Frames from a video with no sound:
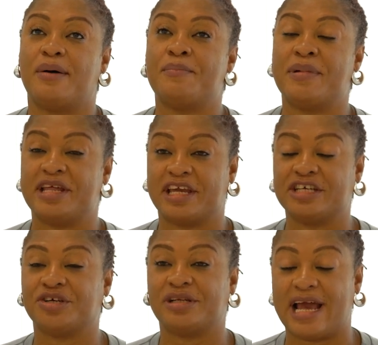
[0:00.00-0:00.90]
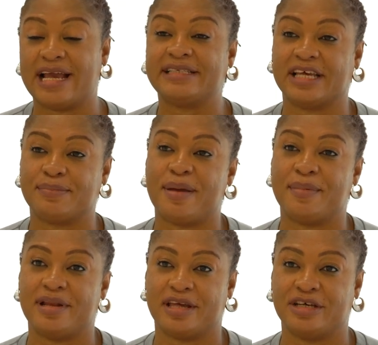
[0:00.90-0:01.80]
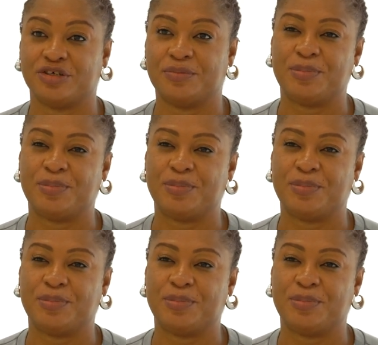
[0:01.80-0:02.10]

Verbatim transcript: medication, I take my medication,